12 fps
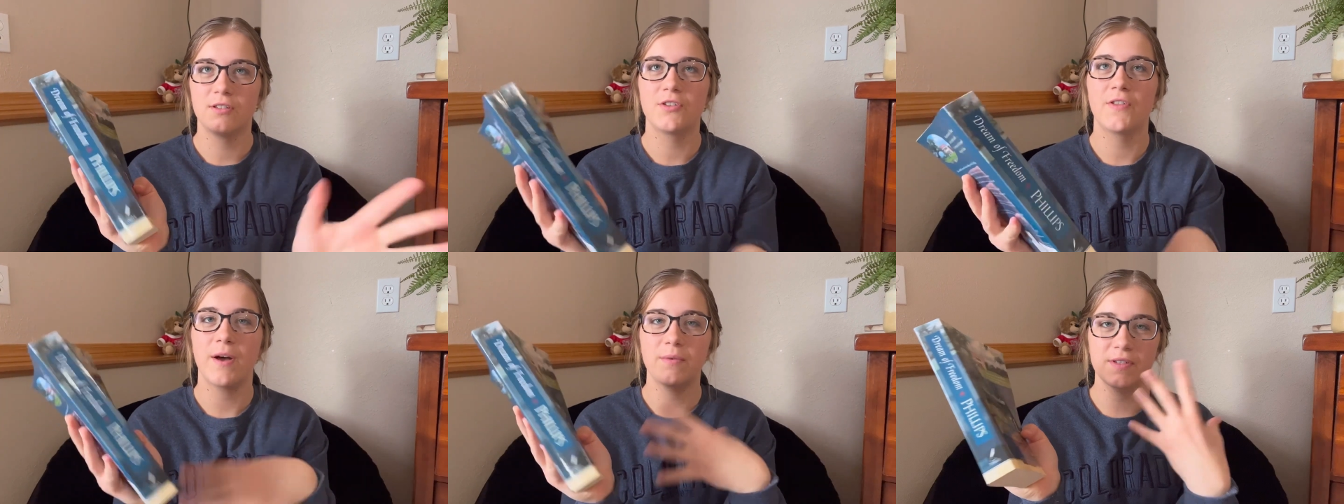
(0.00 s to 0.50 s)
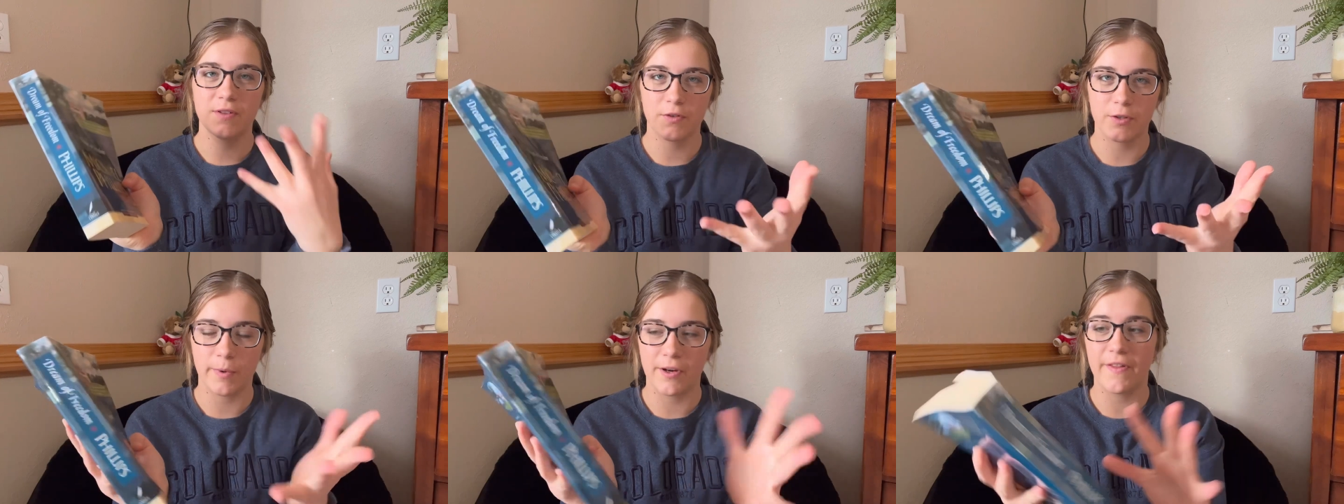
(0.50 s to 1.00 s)
So that was the
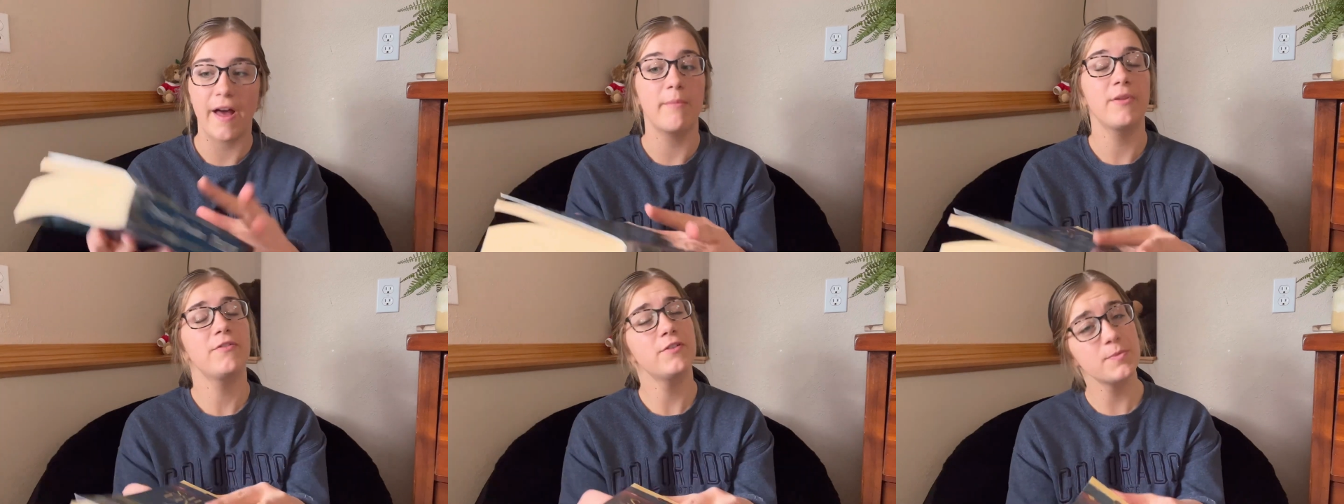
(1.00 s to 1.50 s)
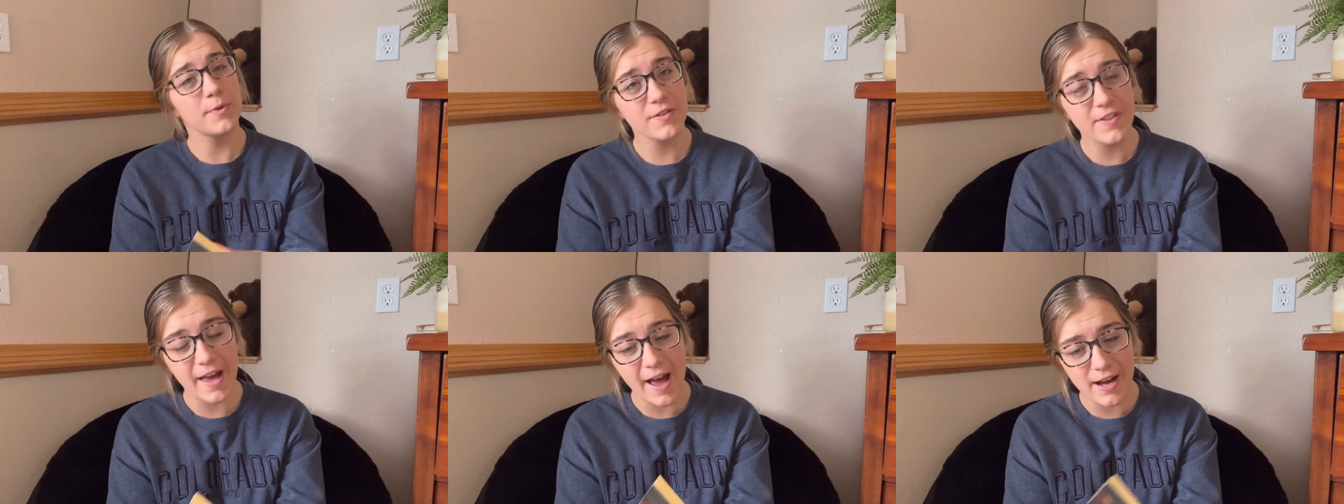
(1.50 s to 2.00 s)
first part of that. But the first part
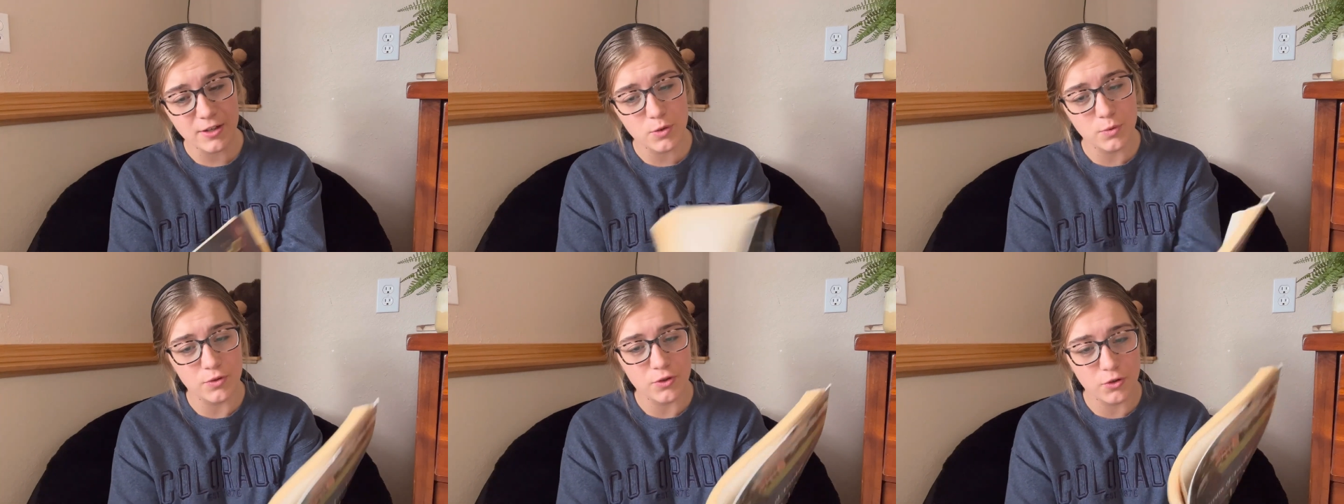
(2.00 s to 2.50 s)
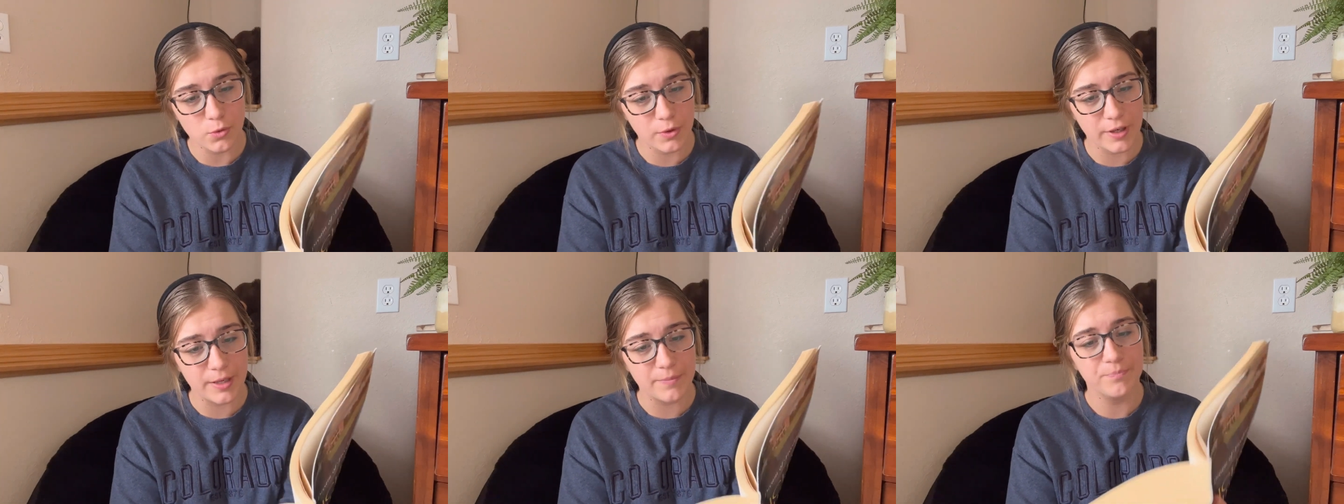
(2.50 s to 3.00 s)
of the actual
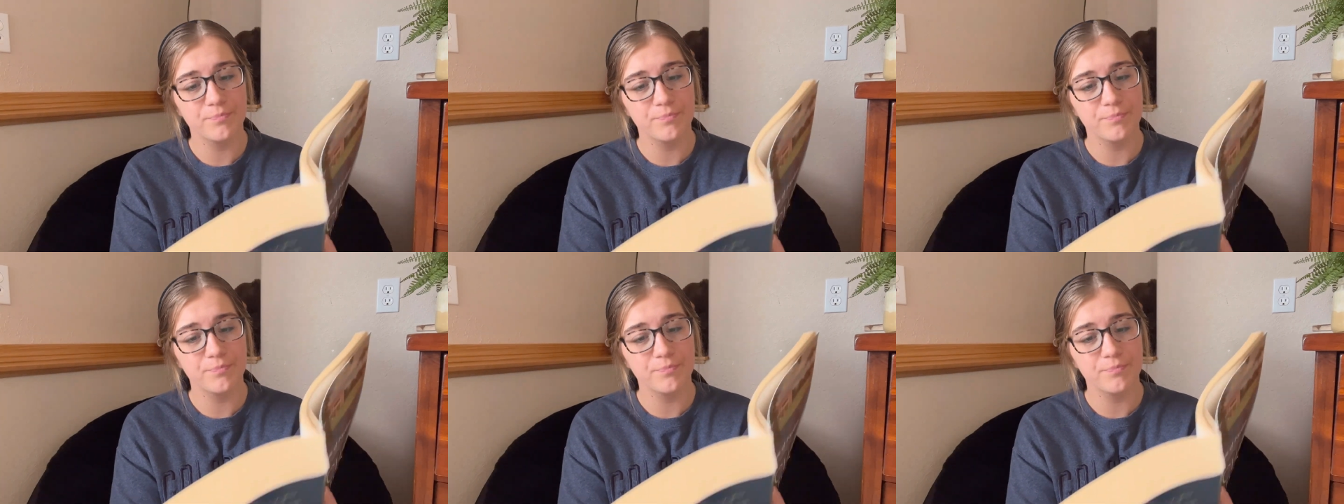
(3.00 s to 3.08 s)
story,